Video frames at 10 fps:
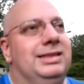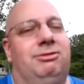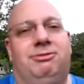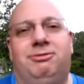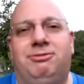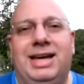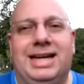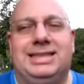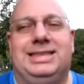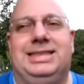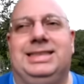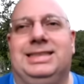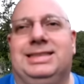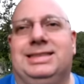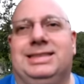the fact
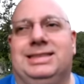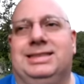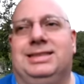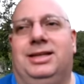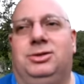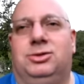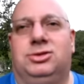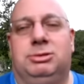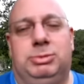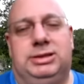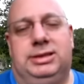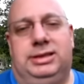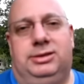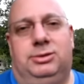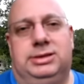is, is that you shouldn't be
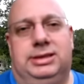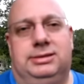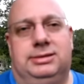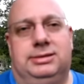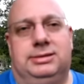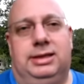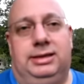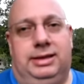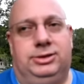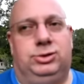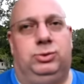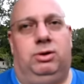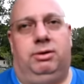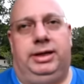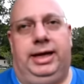seeking those lenses unless you
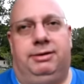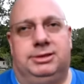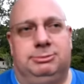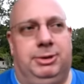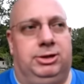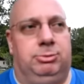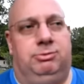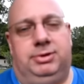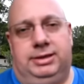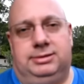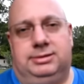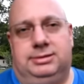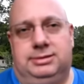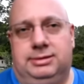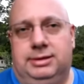already have a spectrum of
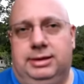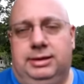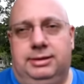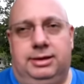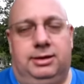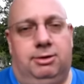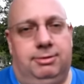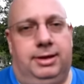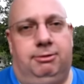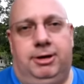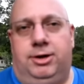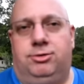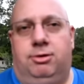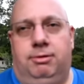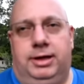lenses that cover that
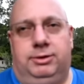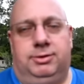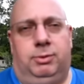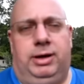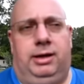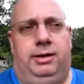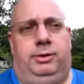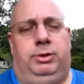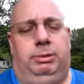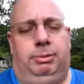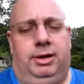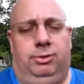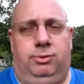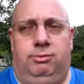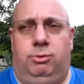range already. It's like, well, I don't want to be
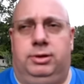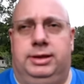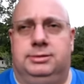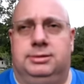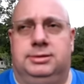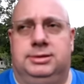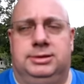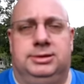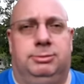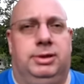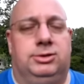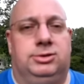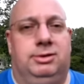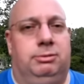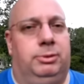buying three or four lenses. This is an
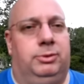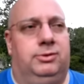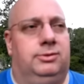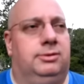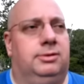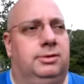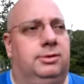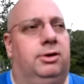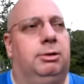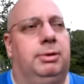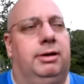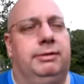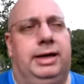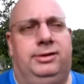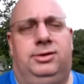issue everybody wants to talk
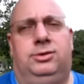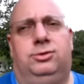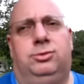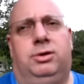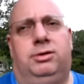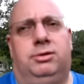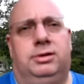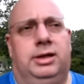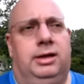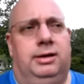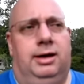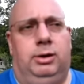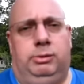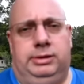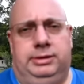about. 18 to 200.
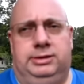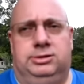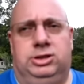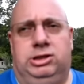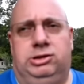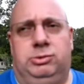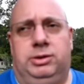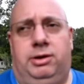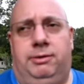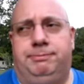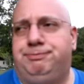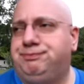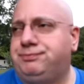I want one lens that's going to do it all.